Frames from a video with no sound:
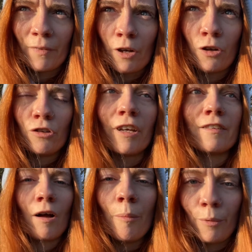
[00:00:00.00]
good
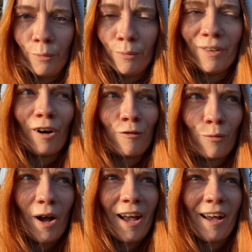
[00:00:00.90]
example of
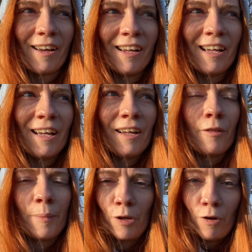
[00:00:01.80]
where
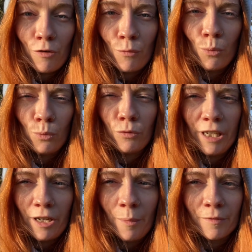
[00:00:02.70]
the big red rule
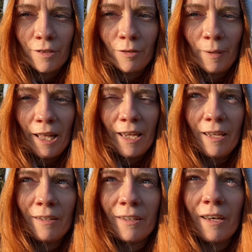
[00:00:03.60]
really comes into play.